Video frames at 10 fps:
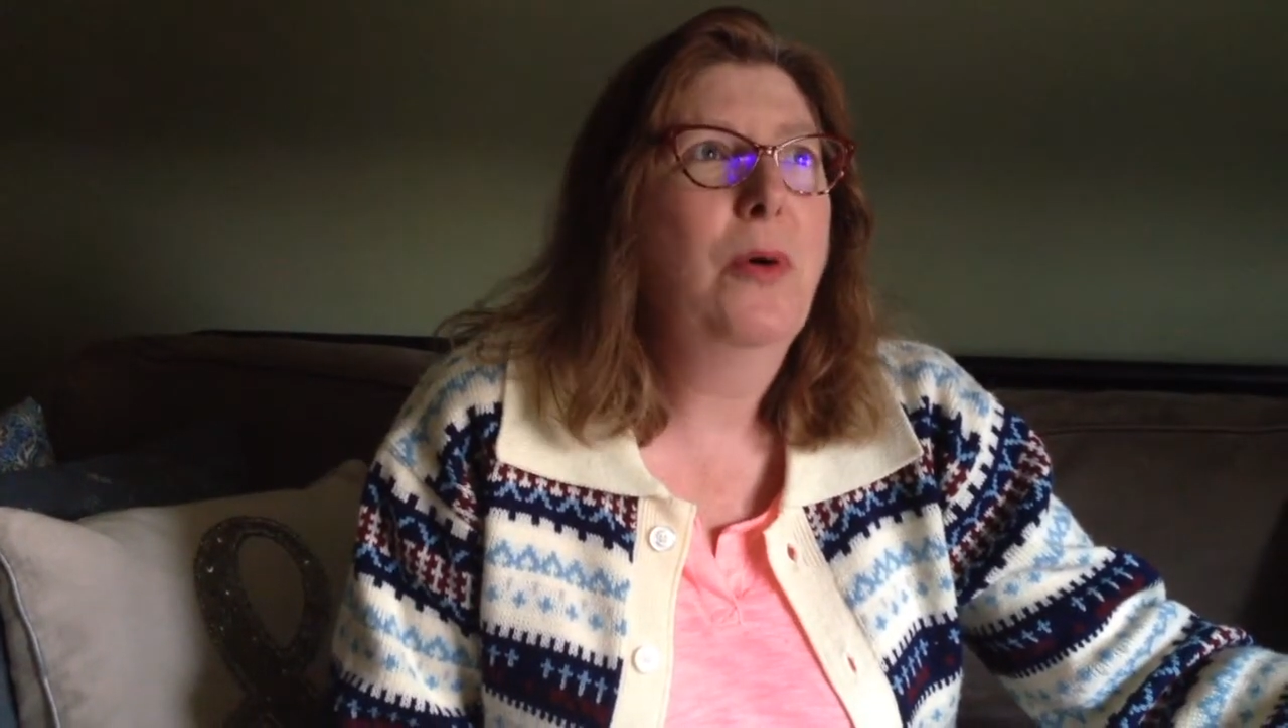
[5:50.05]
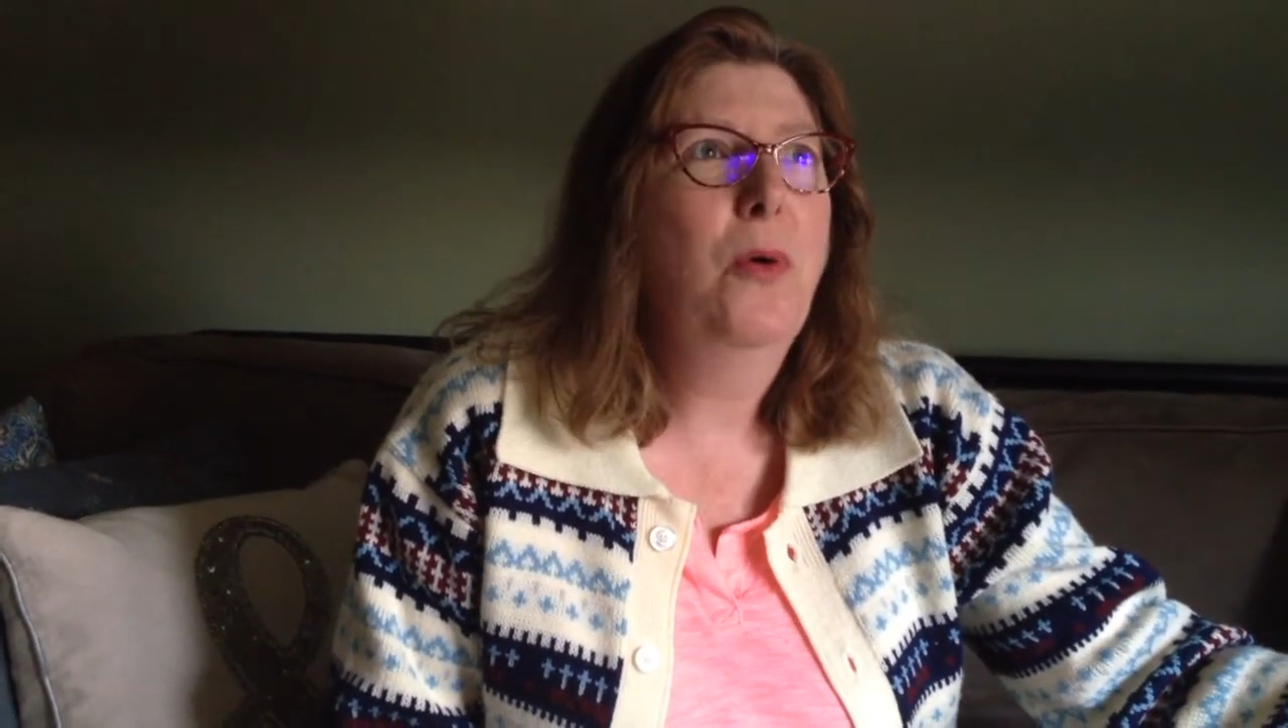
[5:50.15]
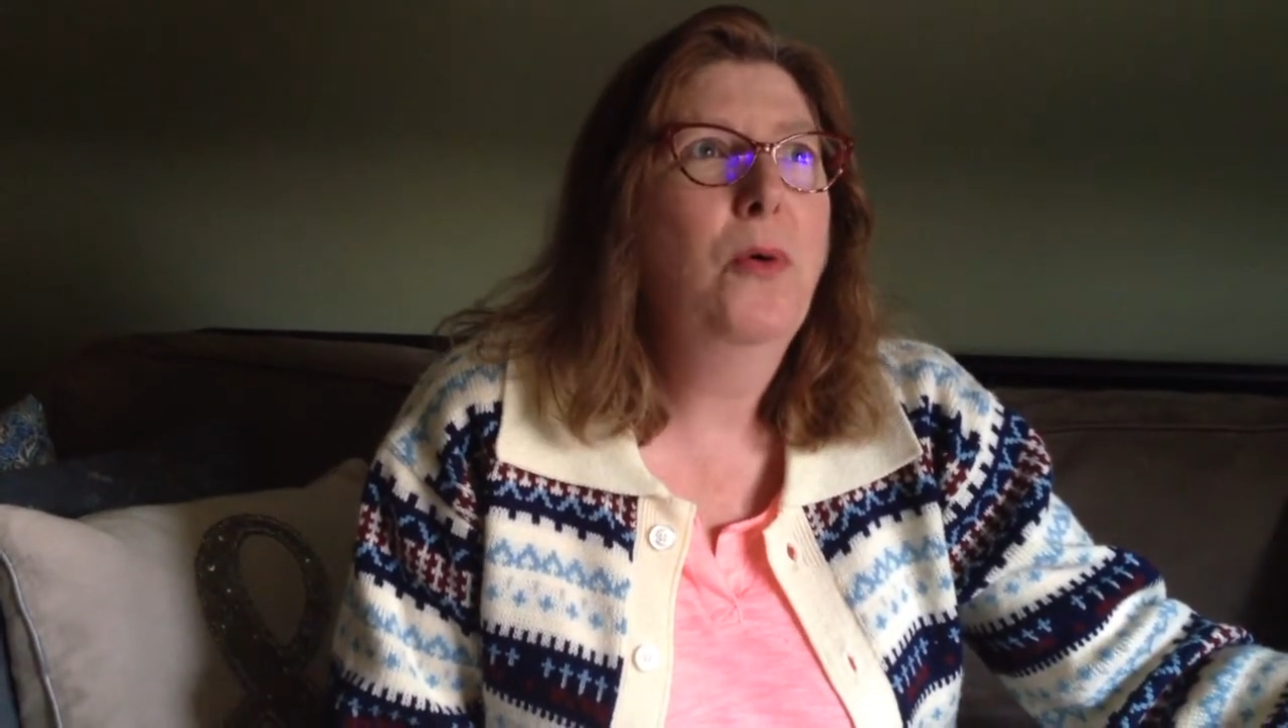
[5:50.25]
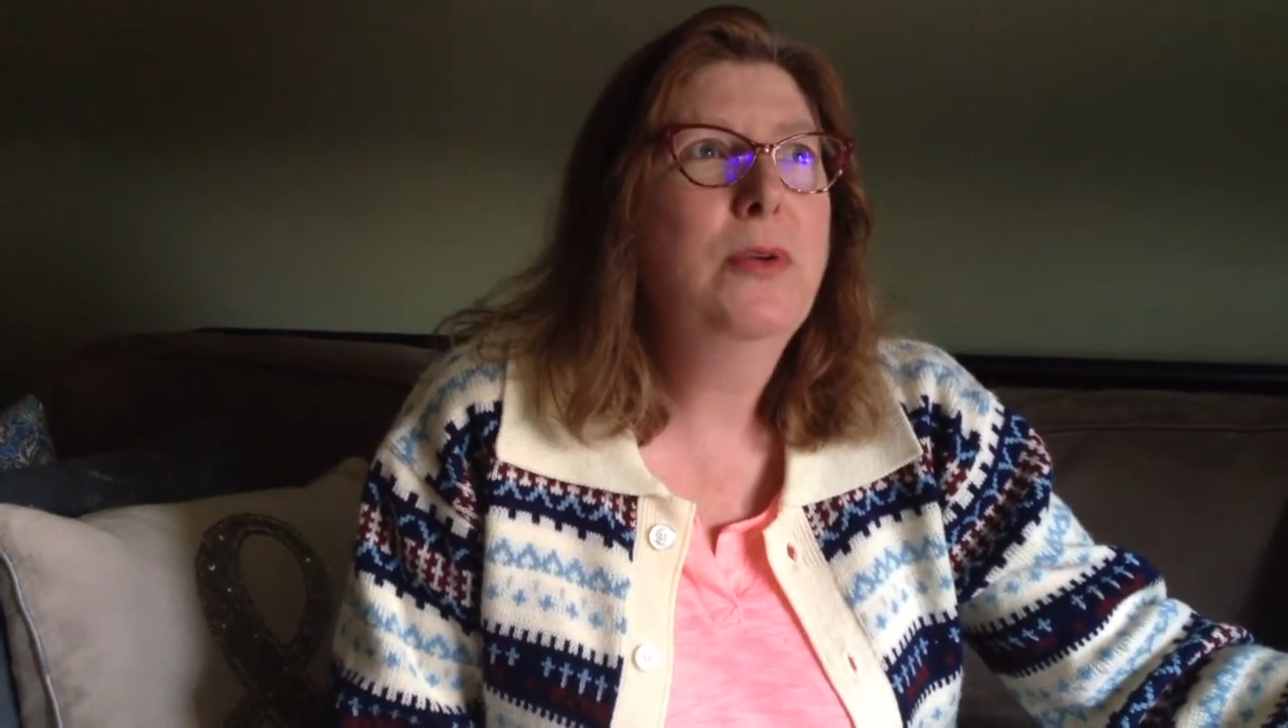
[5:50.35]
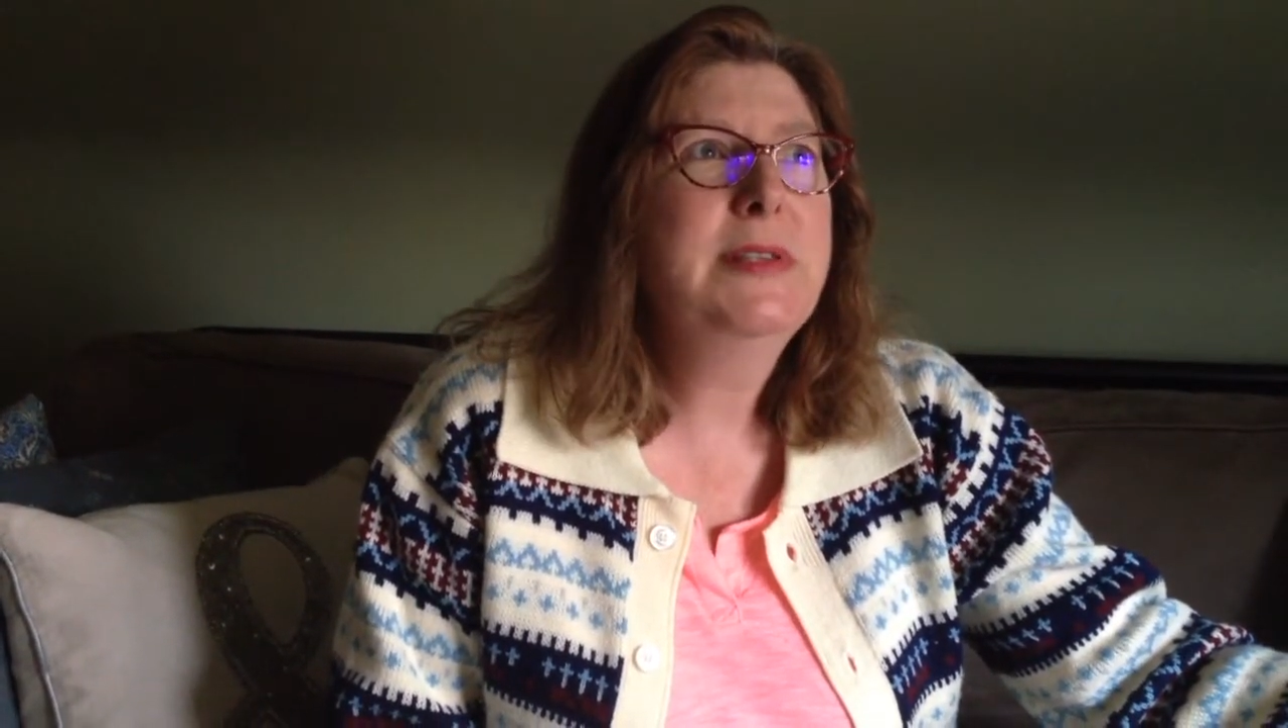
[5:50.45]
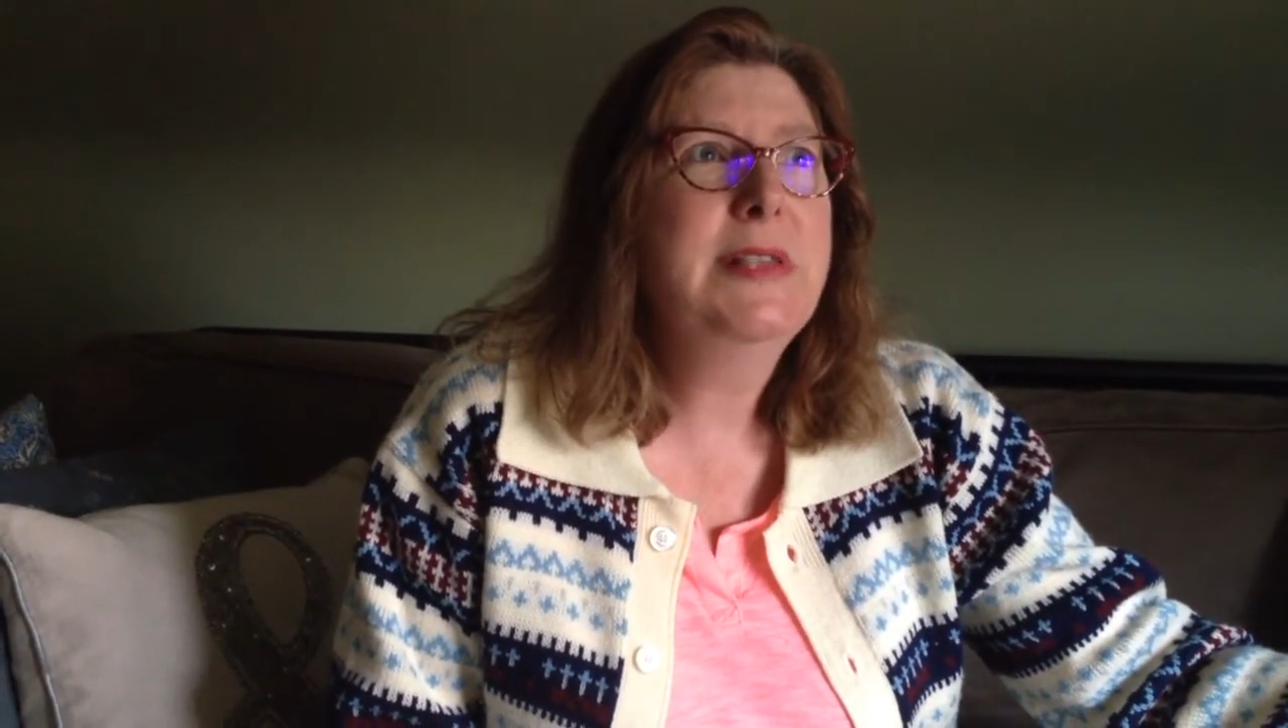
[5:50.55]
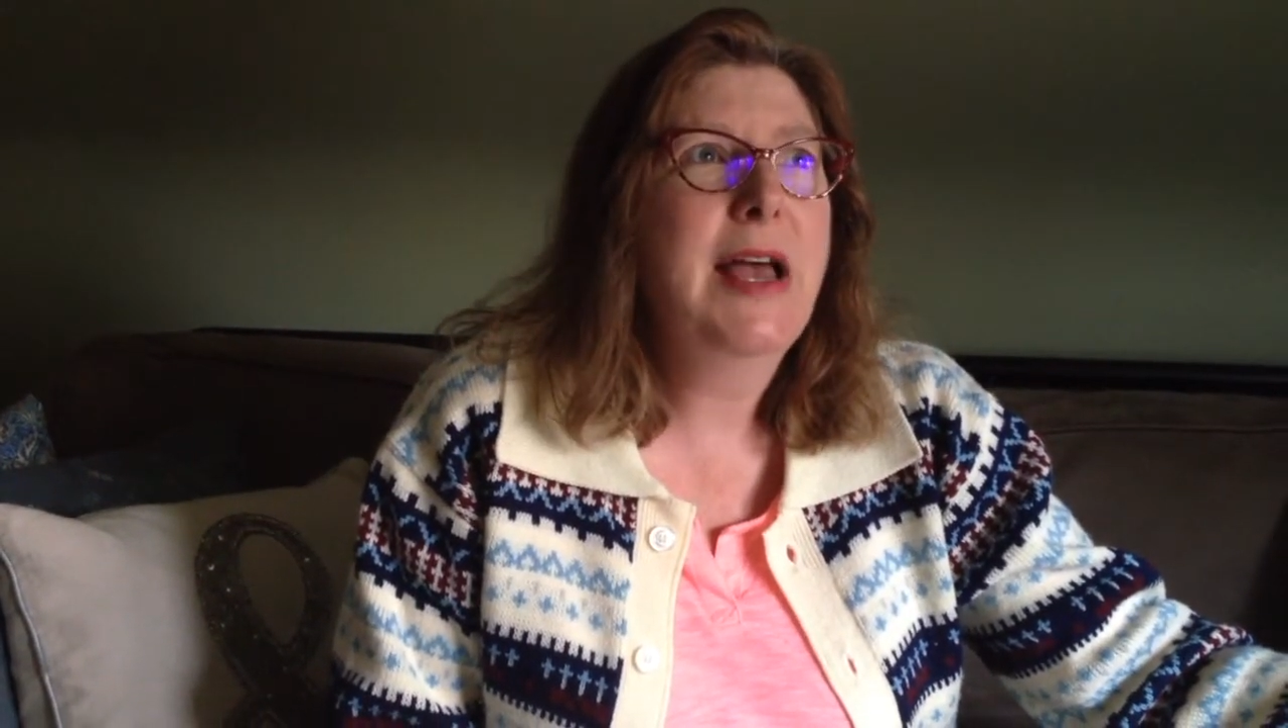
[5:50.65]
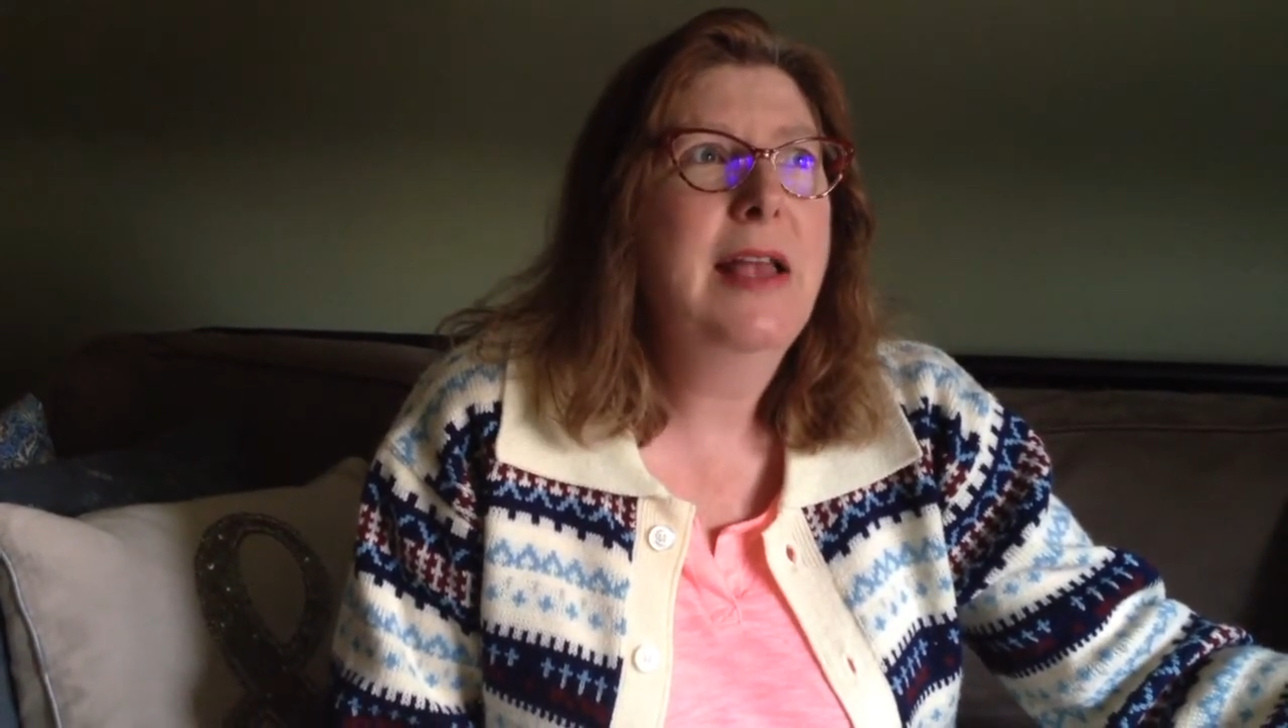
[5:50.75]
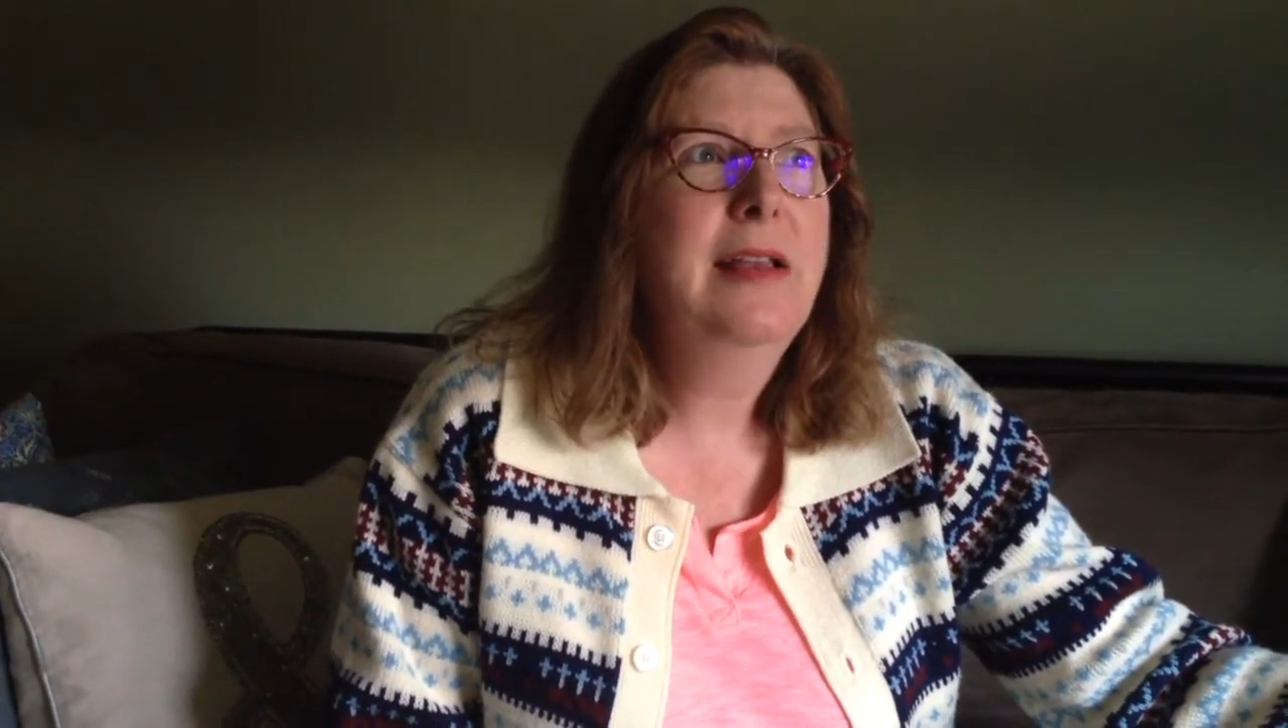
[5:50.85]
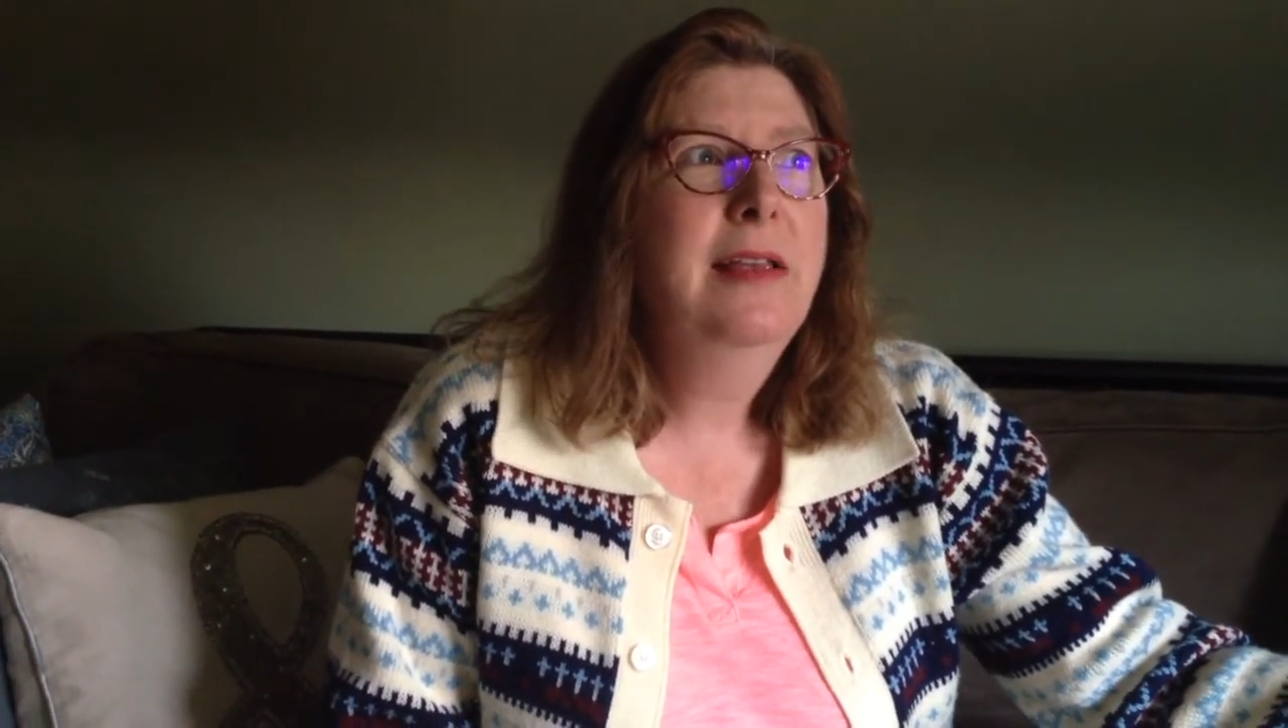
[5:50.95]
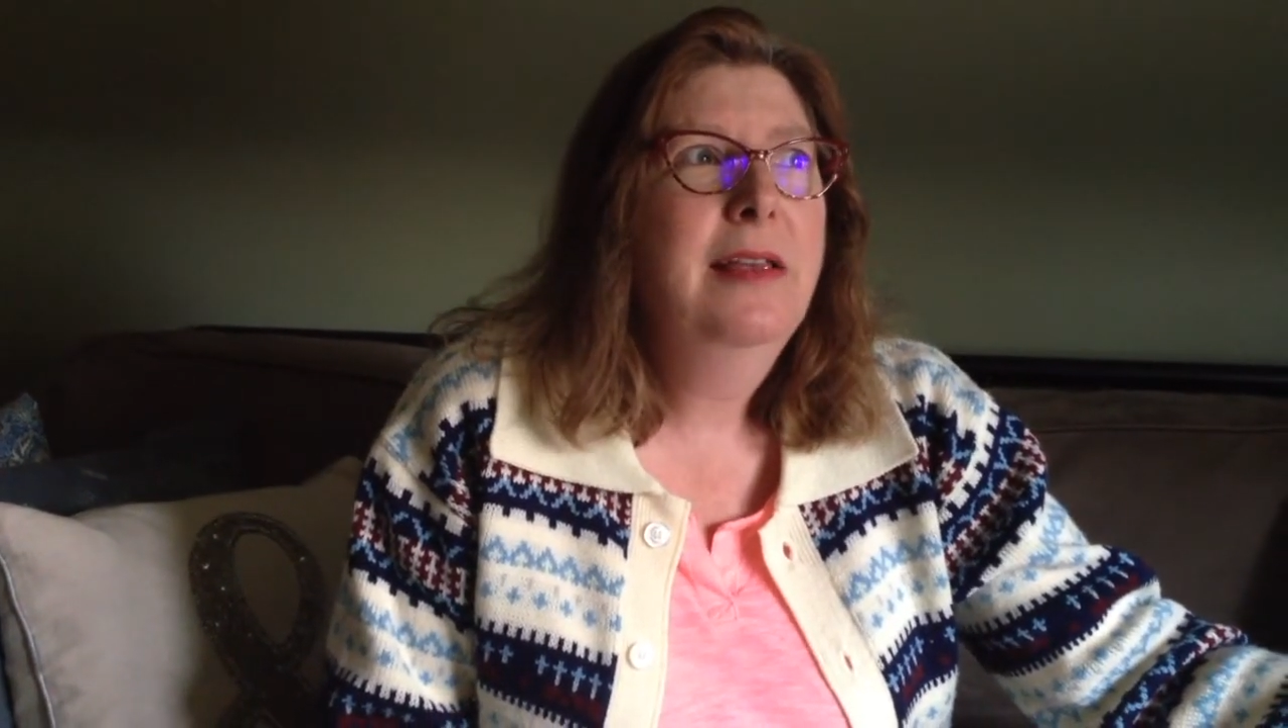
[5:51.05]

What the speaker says: whole set,